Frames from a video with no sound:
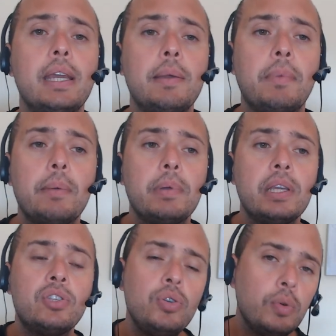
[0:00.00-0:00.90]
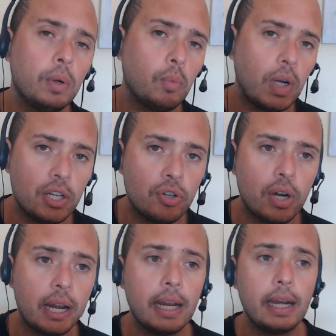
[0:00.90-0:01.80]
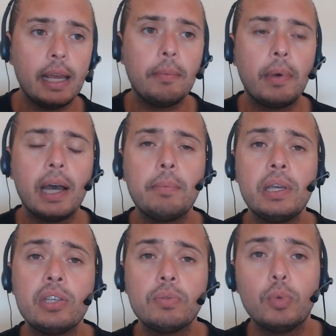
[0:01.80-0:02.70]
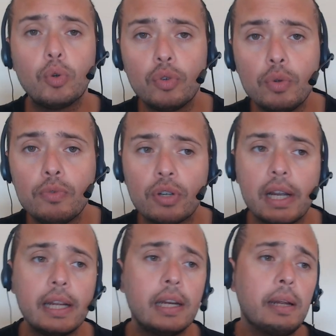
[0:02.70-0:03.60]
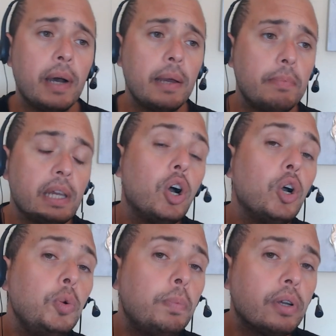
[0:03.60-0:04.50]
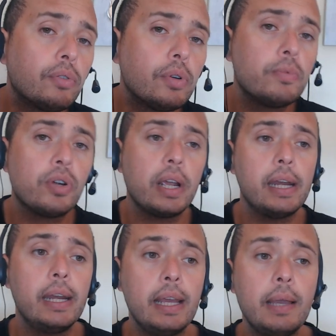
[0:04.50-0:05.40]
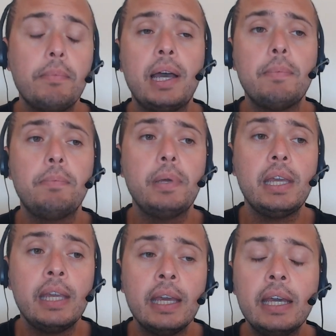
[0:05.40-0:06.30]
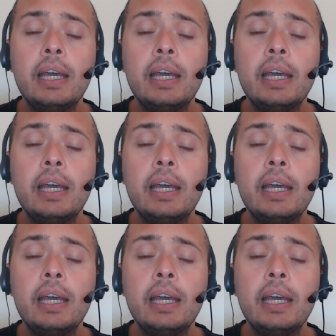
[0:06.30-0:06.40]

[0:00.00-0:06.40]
it might be two-on-one training, it might be small group training, it might be open group training, it might be